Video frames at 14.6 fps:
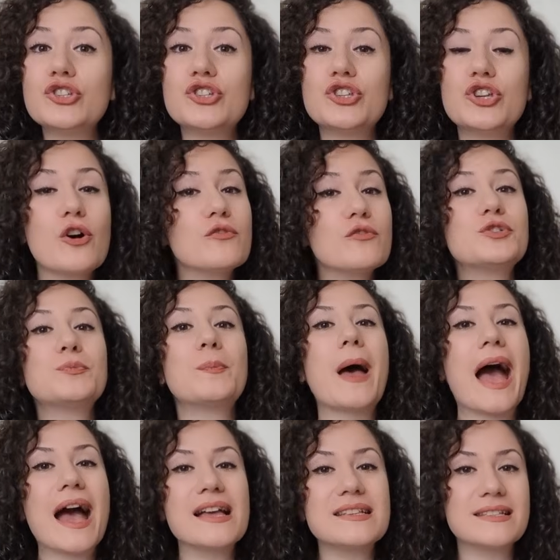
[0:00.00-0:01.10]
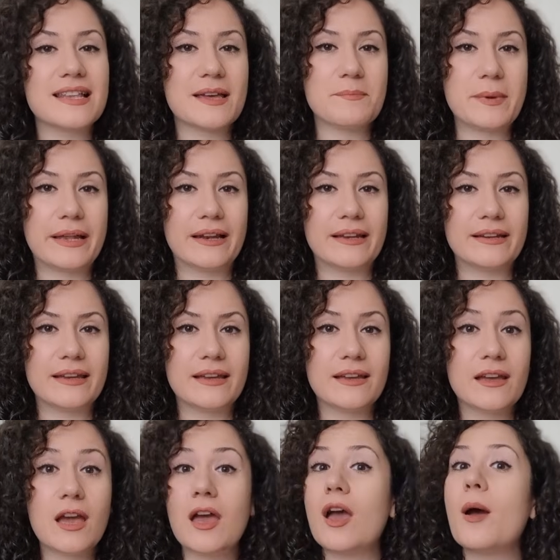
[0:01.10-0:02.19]
shows past
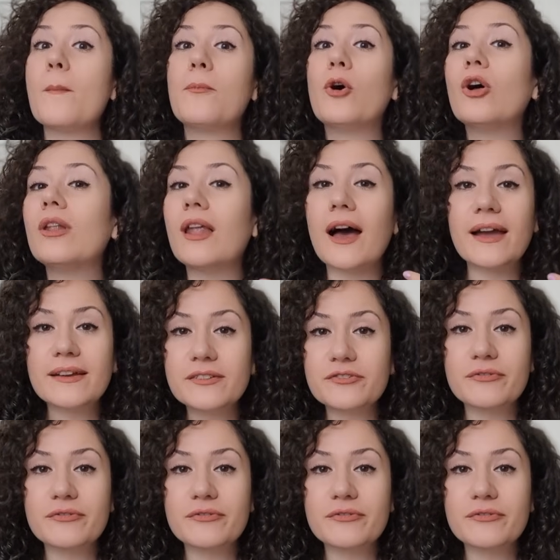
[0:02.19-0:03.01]
ability, polite